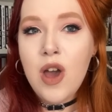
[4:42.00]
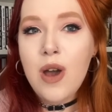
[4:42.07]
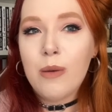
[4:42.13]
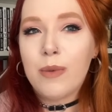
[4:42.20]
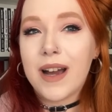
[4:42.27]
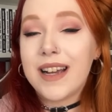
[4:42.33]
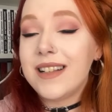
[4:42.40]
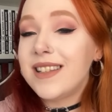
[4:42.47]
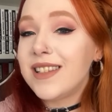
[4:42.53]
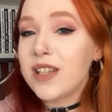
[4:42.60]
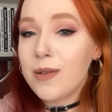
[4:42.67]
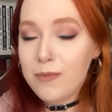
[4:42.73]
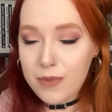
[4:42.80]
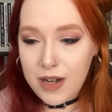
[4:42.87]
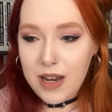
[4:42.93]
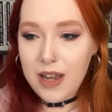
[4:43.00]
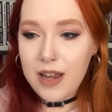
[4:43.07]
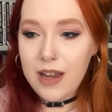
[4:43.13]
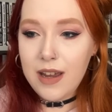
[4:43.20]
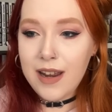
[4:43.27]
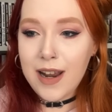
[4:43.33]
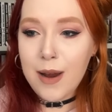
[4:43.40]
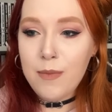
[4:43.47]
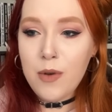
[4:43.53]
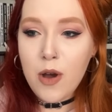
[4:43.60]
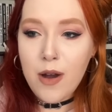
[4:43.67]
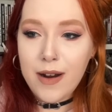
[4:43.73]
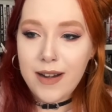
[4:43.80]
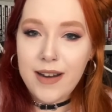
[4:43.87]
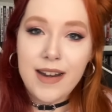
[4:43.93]
by somebody, and I'm
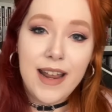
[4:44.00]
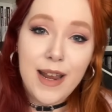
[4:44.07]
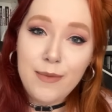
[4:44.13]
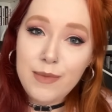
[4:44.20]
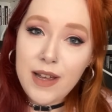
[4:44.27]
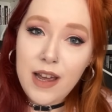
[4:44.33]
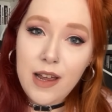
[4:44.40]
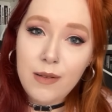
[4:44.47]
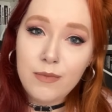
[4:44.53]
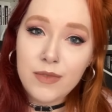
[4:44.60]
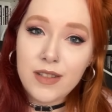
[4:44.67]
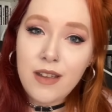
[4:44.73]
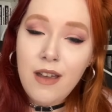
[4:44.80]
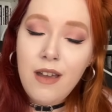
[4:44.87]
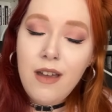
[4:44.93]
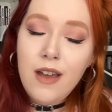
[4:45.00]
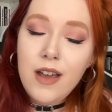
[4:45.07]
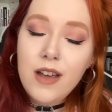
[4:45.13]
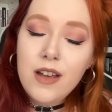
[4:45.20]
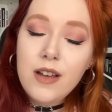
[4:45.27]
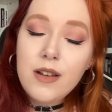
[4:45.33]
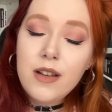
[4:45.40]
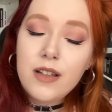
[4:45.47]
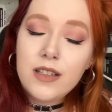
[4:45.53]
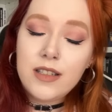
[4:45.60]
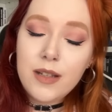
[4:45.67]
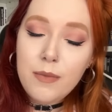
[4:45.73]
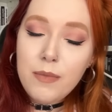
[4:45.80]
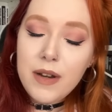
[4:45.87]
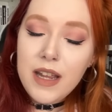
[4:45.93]
not gonna name names,
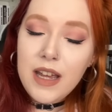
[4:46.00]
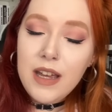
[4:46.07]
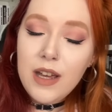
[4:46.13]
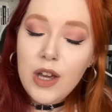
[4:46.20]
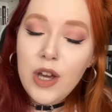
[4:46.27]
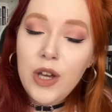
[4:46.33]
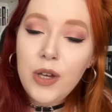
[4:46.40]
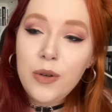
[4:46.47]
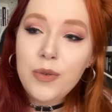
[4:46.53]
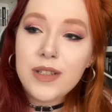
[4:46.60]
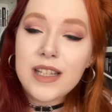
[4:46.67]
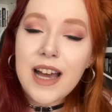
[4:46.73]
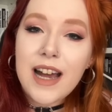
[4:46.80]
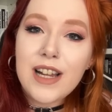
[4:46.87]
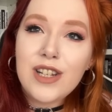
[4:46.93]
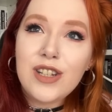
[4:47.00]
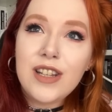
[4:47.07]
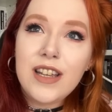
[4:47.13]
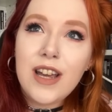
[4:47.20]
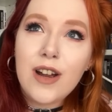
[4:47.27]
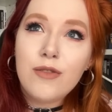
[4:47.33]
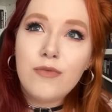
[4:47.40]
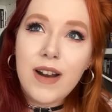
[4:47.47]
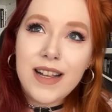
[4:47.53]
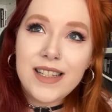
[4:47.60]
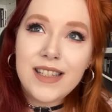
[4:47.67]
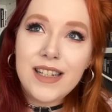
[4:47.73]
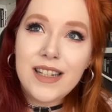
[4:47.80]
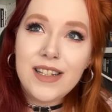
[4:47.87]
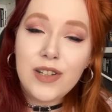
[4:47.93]
somebody who was actually
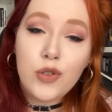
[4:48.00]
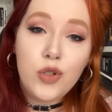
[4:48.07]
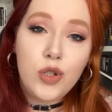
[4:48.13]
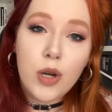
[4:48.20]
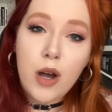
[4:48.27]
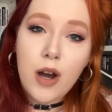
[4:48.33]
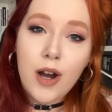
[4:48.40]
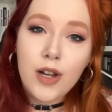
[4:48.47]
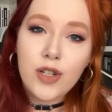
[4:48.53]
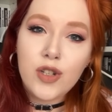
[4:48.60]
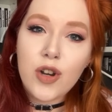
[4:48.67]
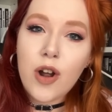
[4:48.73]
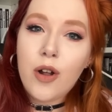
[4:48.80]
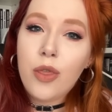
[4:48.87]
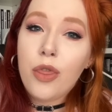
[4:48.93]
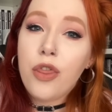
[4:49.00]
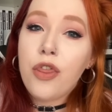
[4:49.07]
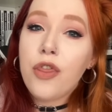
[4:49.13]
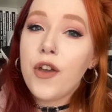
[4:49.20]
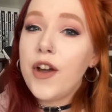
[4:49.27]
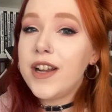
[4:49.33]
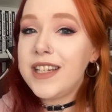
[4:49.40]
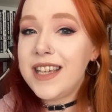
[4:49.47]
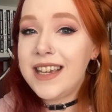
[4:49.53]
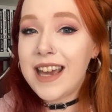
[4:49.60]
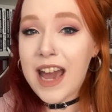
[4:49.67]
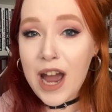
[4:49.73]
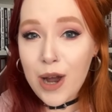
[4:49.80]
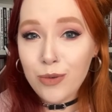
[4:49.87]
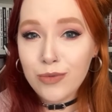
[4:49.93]
arrested and charged on 30
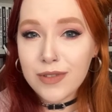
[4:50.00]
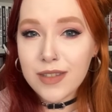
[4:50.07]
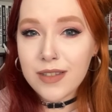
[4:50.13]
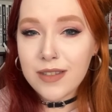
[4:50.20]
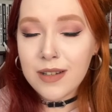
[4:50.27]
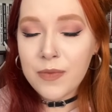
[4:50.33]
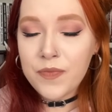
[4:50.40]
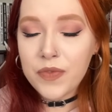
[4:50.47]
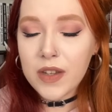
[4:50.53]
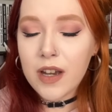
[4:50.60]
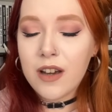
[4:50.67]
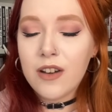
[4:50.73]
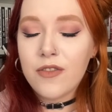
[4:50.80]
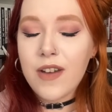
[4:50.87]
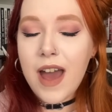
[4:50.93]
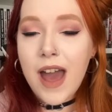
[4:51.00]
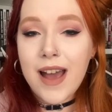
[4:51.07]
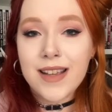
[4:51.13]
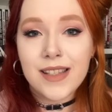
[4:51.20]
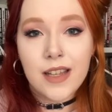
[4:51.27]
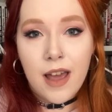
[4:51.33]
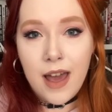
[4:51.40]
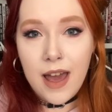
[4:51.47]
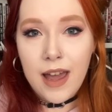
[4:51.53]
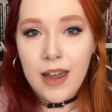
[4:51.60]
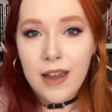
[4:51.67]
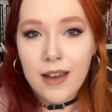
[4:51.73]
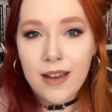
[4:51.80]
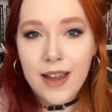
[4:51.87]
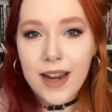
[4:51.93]
counts of
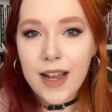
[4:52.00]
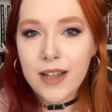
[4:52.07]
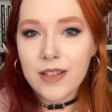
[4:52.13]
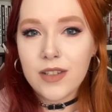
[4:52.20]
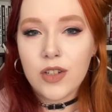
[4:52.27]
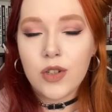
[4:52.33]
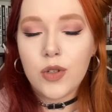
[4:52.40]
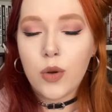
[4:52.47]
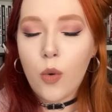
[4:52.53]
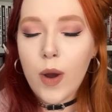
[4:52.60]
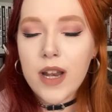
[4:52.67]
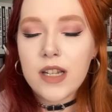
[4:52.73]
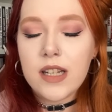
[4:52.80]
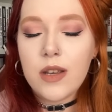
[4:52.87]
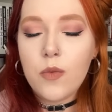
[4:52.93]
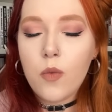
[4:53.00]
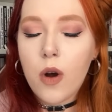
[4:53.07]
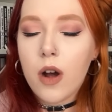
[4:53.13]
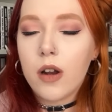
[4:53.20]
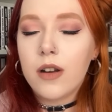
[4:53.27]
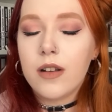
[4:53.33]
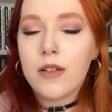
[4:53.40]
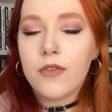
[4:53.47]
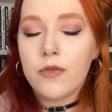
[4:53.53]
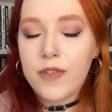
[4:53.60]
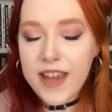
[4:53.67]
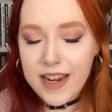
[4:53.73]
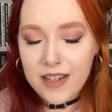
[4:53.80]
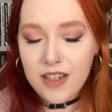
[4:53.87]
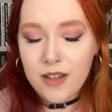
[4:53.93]
SA against 21
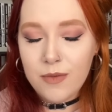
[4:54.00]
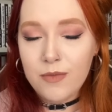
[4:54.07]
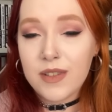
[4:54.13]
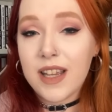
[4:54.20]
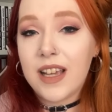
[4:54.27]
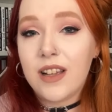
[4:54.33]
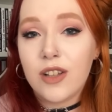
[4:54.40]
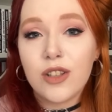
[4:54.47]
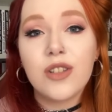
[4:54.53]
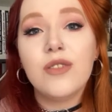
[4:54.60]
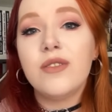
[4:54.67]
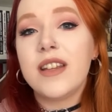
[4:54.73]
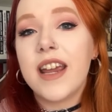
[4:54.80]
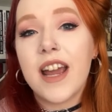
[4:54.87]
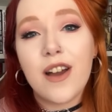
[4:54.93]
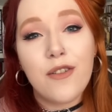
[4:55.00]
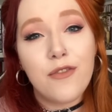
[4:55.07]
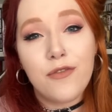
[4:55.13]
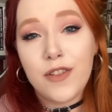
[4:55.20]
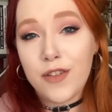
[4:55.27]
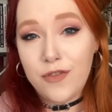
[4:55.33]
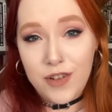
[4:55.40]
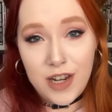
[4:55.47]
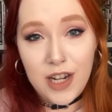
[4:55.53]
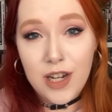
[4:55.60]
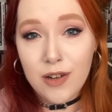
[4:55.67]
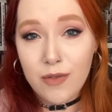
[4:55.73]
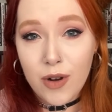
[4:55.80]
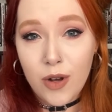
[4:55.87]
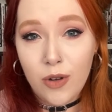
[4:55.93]
victims, including a
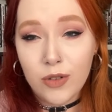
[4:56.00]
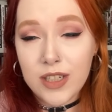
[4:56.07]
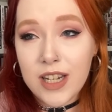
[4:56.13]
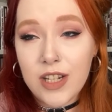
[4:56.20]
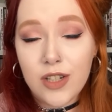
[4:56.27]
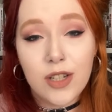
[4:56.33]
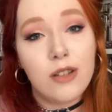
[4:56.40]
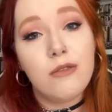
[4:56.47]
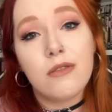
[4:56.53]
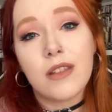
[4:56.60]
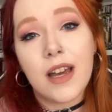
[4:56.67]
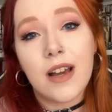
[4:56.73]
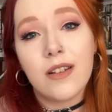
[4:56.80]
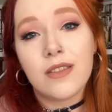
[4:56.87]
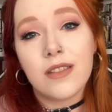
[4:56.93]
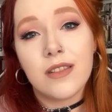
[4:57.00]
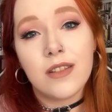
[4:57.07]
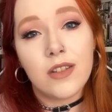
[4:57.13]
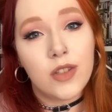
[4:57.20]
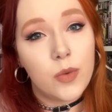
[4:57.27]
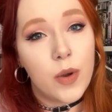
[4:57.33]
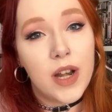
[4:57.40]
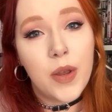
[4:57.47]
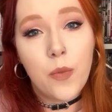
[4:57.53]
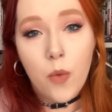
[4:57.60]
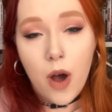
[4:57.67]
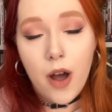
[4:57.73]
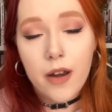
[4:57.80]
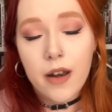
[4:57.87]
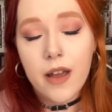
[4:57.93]
15-year-old in
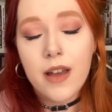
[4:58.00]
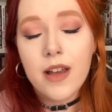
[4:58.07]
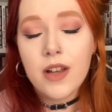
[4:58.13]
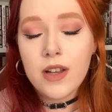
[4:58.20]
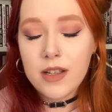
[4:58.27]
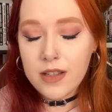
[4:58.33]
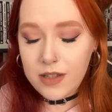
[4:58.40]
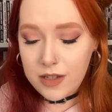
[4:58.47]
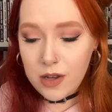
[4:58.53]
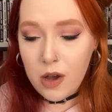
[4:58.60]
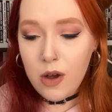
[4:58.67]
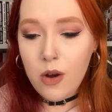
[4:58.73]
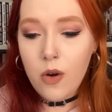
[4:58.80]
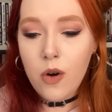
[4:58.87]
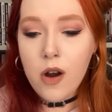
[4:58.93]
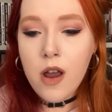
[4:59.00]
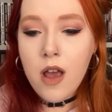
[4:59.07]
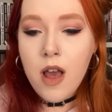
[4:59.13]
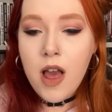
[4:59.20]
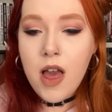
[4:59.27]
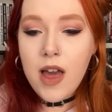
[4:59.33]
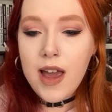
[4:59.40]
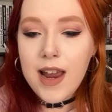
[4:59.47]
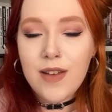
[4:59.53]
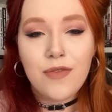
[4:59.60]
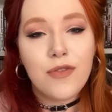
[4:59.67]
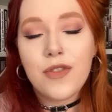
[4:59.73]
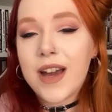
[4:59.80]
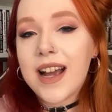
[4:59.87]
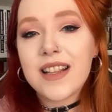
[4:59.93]
2021. So
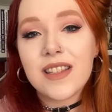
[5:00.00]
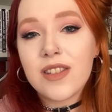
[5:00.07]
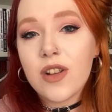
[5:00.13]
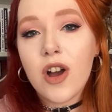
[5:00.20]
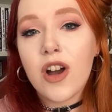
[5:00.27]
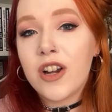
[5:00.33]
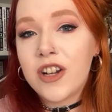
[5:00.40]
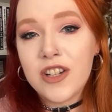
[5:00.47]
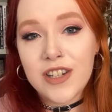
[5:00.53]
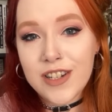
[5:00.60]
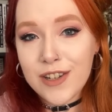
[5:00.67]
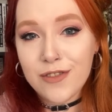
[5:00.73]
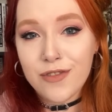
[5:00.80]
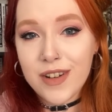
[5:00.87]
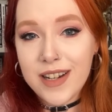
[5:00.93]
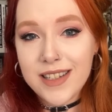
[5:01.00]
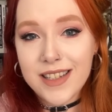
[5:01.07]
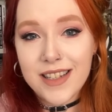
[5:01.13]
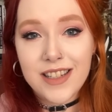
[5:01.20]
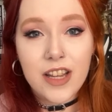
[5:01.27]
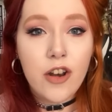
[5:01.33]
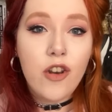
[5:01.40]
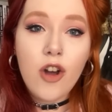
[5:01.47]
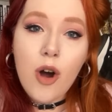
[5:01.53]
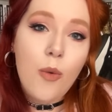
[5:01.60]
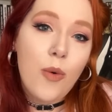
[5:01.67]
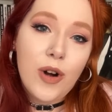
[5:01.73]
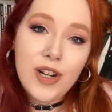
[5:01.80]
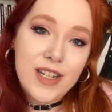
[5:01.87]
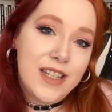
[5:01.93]
If that's not a good enough reason to not
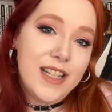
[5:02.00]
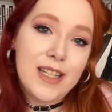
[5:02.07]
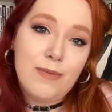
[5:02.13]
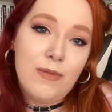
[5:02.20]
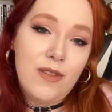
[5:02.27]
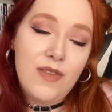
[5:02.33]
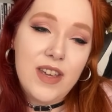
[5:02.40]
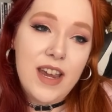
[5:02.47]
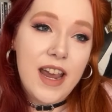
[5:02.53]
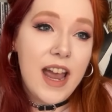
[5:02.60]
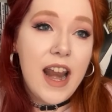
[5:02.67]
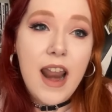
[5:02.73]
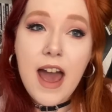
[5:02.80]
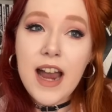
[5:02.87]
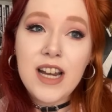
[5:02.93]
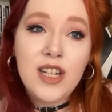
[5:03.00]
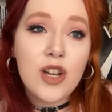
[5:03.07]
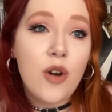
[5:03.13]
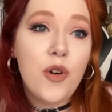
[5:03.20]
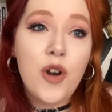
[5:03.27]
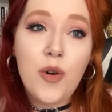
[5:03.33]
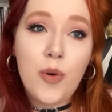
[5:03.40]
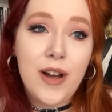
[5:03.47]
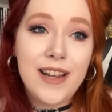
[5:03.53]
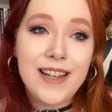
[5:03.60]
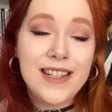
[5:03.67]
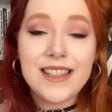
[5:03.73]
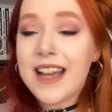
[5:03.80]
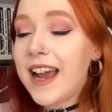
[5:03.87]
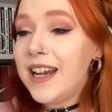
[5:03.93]
watch this movie again, I don't know what
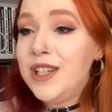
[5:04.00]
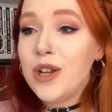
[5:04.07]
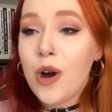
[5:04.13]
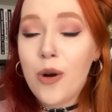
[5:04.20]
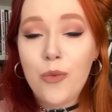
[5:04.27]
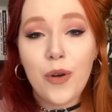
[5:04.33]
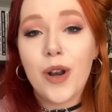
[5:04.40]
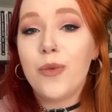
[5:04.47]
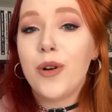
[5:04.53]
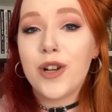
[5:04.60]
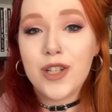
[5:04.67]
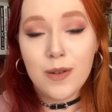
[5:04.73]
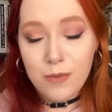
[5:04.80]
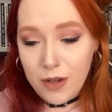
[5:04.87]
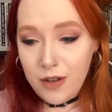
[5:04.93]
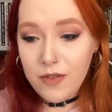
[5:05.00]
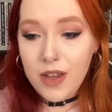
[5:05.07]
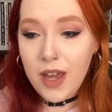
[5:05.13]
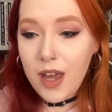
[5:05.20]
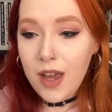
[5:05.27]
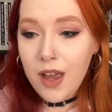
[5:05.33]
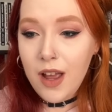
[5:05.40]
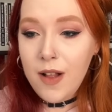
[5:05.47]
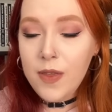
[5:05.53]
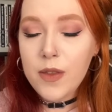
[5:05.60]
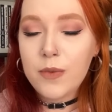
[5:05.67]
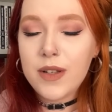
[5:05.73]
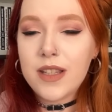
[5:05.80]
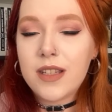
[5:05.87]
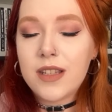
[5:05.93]
is. I don't want to watch a movie with